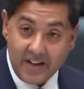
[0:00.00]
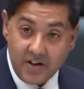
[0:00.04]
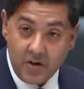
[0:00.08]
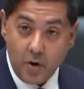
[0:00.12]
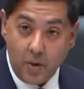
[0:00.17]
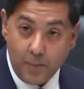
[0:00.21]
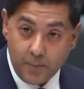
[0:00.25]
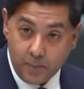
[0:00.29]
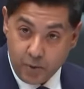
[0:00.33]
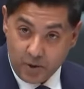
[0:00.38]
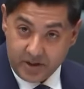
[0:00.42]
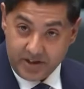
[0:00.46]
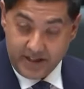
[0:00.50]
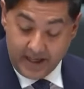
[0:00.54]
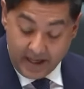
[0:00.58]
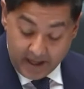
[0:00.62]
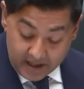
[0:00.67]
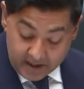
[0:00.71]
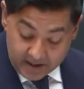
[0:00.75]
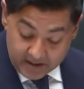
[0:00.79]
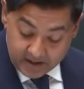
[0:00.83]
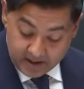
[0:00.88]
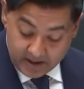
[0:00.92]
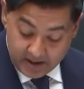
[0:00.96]
did not
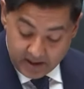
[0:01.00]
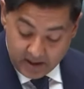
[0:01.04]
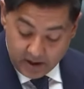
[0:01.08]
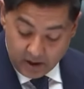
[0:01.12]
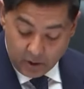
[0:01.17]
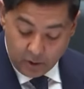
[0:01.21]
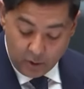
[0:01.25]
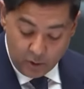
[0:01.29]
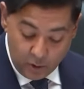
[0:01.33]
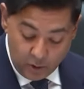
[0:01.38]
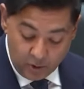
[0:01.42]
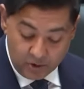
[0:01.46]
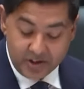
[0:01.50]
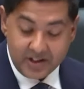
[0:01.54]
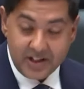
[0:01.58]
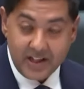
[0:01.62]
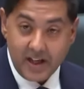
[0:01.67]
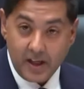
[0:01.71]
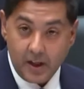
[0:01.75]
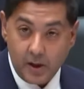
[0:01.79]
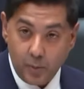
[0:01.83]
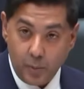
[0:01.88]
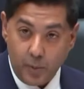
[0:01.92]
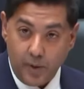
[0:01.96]
predict nor
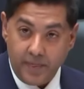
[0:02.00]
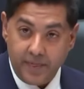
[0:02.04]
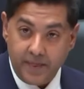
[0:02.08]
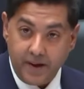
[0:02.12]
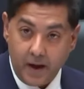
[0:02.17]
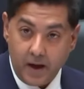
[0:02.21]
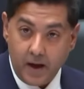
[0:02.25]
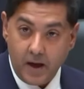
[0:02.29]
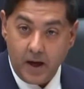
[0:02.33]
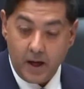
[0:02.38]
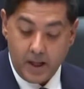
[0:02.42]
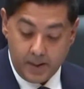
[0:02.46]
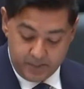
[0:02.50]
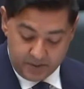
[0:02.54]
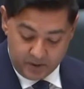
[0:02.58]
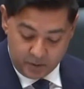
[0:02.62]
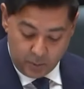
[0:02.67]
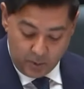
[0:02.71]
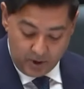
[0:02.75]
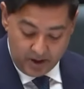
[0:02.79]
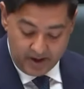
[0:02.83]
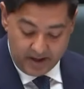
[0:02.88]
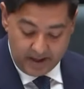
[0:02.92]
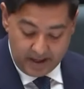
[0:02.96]
deal with the harms
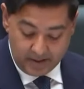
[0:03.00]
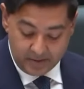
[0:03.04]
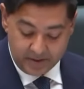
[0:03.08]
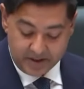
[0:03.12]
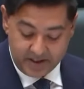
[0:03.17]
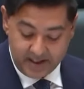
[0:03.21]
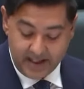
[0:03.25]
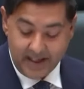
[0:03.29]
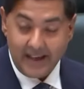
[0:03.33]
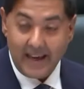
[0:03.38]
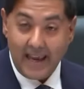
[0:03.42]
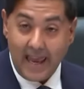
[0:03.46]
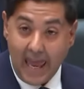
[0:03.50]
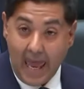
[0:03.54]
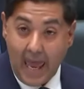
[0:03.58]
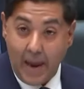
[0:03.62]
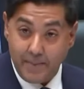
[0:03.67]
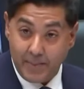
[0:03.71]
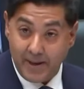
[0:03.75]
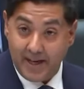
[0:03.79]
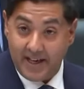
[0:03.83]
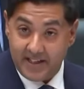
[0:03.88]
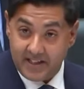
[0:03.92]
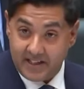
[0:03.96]
we're now seeing
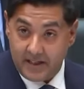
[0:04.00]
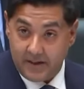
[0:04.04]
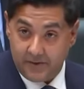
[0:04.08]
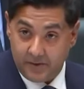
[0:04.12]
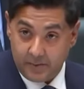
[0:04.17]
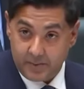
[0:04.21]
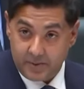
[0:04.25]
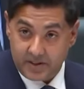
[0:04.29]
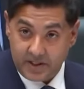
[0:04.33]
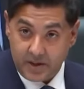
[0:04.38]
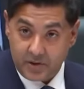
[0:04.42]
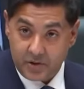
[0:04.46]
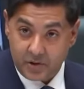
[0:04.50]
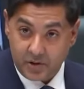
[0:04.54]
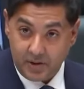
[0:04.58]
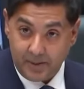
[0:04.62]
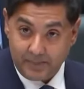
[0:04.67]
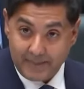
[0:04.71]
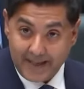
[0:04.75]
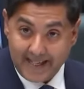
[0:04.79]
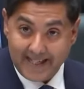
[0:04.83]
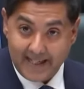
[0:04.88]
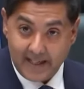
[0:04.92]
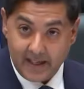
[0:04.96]
emanating from social
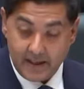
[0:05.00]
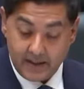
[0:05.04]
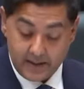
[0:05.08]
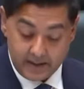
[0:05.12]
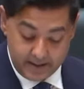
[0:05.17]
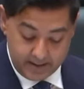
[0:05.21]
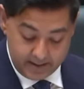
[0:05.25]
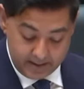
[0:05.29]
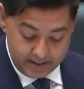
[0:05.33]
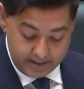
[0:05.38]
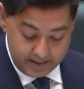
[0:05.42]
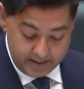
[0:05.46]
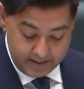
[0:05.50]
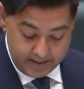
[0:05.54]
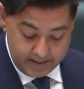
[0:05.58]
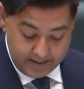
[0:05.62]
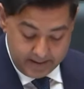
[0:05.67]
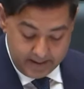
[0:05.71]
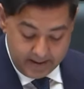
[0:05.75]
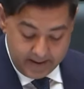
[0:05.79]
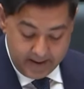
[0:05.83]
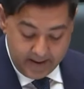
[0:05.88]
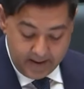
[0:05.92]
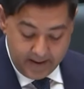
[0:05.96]
media.
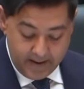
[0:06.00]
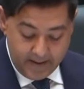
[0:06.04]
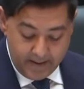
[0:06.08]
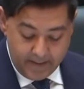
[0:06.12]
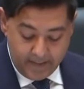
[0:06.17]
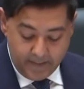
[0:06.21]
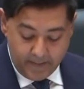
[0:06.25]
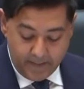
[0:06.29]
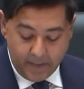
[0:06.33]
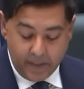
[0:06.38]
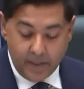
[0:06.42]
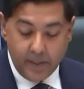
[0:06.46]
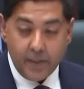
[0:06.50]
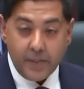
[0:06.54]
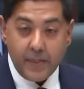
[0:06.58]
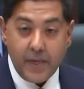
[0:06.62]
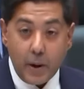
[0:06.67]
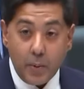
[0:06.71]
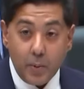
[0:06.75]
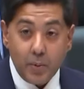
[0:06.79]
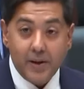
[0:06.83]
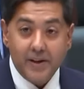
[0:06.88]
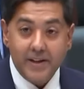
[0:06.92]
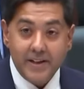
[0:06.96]

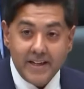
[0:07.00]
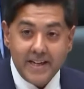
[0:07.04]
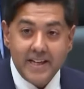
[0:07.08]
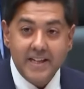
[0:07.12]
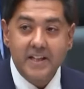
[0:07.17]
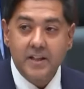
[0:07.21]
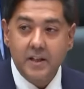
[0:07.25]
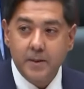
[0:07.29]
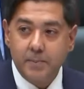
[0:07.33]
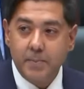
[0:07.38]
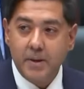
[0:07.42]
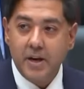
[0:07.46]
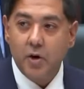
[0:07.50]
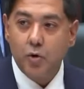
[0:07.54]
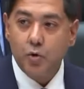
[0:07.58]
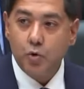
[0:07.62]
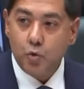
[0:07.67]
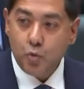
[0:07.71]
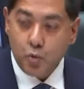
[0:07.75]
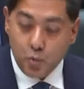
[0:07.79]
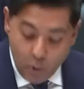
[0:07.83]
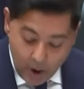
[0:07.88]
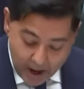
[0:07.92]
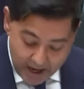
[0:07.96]
There will need to be a
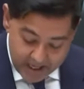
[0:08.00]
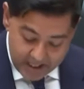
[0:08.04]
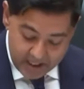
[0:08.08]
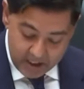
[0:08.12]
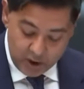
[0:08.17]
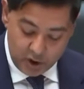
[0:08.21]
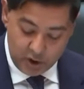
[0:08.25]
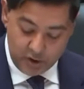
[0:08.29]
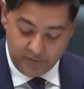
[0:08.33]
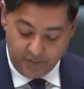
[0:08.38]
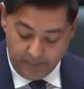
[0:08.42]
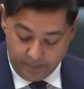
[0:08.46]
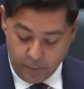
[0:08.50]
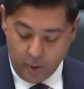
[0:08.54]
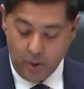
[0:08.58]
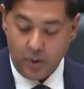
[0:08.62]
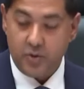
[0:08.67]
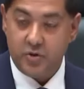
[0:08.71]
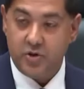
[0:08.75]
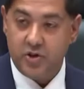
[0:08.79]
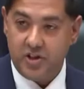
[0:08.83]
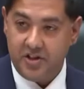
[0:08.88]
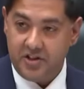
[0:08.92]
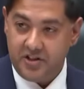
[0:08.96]
range of
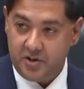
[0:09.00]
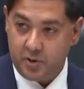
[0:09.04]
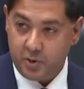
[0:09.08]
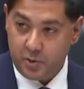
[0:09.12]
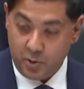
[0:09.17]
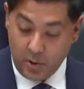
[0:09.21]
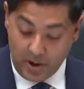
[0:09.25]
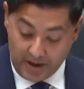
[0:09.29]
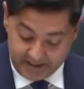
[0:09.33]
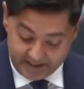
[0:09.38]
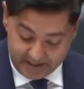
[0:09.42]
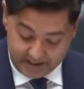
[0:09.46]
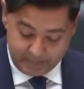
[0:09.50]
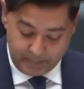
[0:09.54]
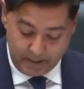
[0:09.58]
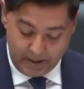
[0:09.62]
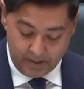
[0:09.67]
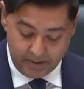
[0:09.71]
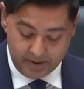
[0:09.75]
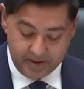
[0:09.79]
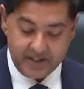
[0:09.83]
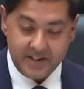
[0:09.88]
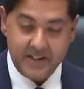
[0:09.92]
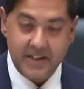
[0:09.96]
approaches to
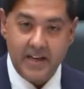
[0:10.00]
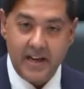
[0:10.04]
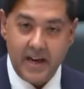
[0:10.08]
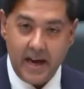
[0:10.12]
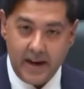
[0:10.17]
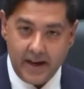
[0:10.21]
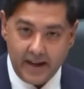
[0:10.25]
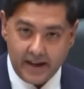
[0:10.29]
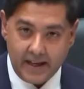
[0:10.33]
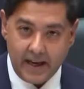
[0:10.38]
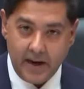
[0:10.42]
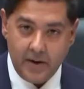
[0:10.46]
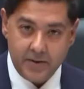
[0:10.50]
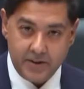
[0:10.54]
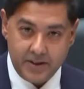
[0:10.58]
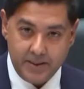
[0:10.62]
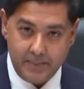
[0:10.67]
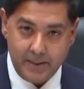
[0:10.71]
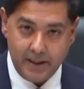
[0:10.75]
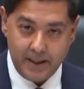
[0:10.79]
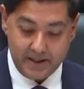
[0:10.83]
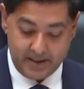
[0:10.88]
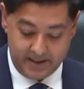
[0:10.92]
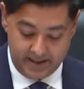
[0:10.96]
transparency and
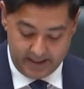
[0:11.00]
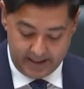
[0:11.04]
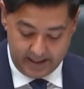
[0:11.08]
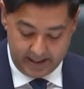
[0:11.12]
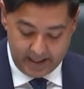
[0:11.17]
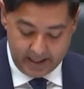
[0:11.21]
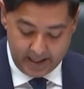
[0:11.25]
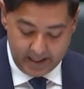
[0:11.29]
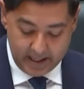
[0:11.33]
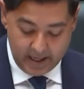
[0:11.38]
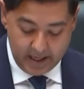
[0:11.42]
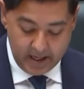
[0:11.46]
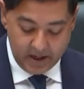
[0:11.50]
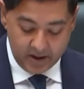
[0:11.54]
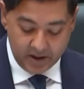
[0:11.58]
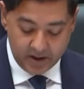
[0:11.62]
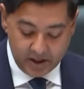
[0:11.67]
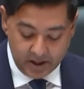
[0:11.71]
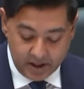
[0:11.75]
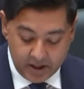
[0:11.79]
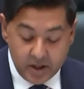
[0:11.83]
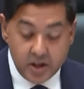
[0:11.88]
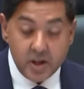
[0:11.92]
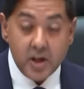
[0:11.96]
accountability
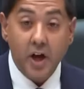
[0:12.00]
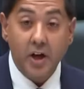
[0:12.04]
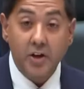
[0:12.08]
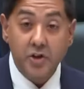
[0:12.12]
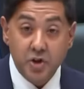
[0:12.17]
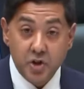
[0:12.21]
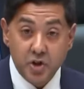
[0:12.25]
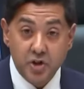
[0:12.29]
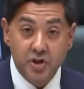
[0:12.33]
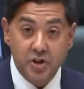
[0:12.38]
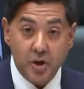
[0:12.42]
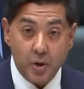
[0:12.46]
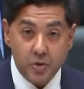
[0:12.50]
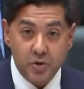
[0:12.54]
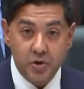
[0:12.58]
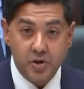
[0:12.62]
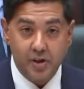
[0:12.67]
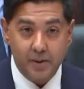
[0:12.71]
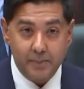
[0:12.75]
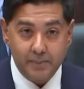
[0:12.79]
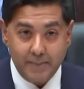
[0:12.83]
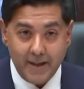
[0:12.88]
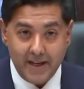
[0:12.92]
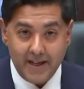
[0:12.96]
to nudge
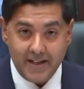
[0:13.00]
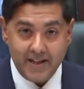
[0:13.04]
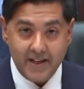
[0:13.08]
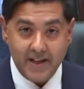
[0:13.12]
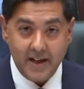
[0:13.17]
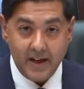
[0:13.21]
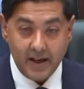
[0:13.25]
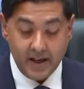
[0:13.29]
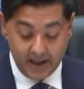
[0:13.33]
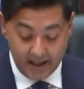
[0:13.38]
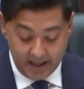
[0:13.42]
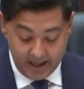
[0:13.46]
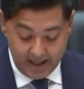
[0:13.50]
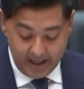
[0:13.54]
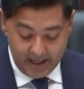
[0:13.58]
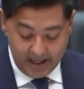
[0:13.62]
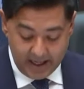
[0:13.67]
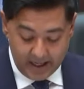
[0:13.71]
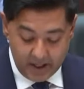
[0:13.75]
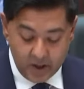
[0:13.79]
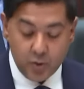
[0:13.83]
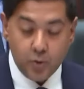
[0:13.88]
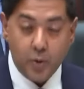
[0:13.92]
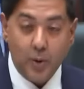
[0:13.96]
social media
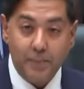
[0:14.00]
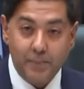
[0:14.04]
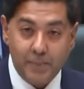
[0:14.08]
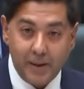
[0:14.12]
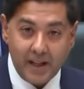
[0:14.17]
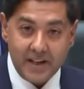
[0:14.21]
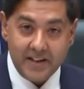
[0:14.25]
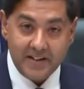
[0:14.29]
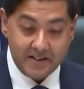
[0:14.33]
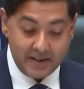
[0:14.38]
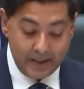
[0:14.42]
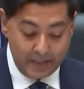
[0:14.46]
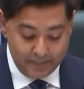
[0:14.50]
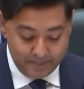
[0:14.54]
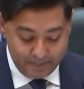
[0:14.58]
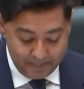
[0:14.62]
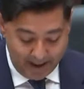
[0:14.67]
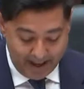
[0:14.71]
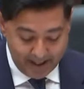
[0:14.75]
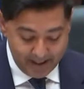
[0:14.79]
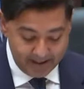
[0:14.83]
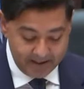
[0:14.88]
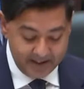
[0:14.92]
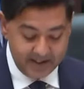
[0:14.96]
into a place that
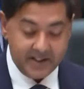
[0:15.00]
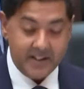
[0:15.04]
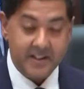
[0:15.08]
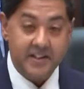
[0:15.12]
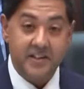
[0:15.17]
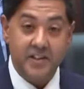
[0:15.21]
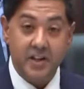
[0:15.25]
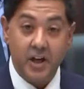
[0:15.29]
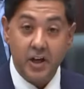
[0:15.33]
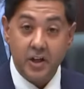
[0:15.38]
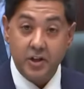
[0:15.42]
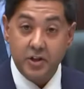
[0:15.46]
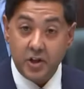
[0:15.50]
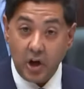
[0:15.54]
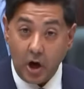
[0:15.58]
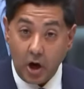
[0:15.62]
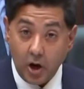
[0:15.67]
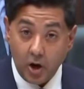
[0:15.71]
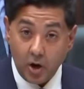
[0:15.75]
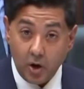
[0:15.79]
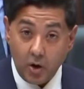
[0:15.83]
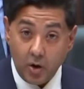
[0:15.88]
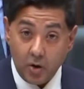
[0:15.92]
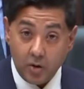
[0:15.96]
balances
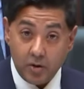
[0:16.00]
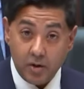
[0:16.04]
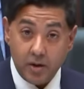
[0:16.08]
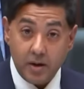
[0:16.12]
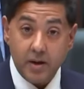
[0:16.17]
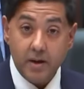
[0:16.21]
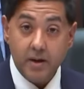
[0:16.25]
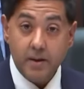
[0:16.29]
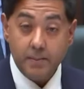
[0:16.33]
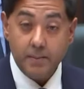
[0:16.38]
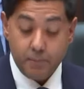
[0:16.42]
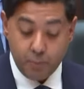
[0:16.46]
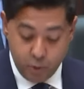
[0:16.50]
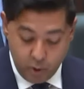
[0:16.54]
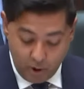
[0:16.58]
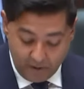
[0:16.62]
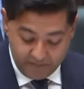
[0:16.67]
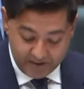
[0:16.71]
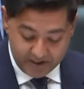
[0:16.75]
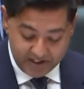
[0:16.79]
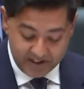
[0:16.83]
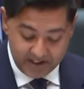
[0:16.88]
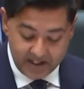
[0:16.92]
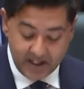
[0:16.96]
dialogue,
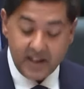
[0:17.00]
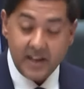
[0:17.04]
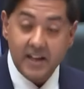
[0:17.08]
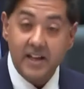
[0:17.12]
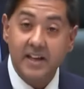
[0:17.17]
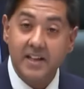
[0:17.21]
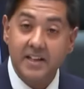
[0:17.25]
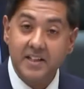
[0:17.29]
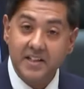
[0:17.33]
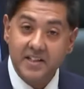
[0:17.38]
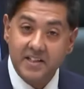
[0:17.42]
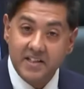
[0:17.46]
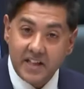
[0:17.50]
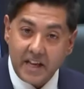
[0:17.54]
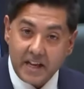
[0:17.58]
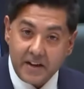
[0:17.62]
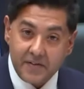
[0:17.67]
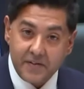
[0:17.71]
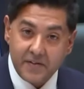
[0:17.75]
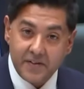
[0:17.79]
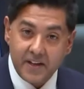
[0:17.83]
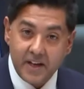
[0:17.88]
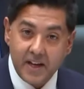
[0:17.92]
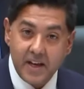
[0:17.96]
privacy,
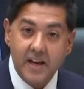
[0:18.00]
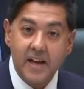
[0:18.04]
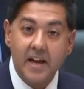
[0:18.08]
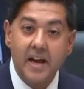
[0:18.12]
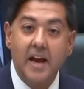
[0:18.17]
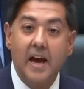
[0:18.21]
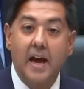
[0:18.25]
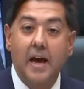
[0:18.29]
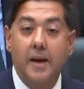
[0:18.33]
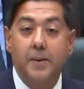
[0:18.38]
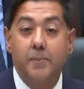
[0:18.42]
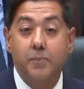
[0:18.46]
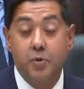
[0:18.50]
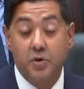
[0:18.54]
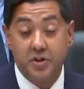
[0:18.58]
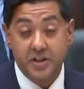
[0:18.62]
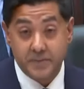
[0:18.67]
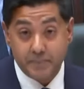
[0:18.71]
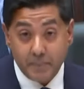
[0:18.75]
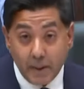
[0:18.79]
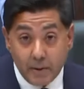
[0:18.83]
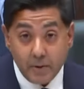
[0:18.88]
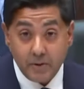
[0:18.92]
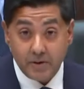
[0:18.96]
safety, and
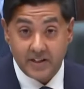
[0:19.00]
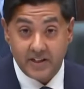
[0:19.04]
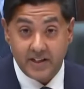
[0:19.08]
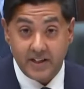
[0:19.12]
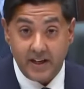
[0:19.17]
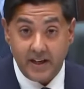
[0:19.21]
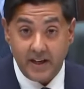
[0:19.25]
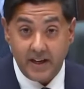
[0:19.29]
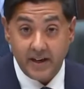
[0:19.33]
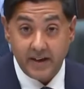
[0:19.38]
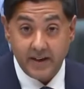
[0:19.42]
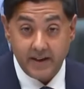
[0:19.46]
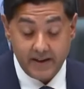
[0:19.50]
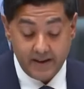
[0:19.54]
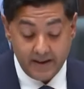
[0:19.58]
prosperity.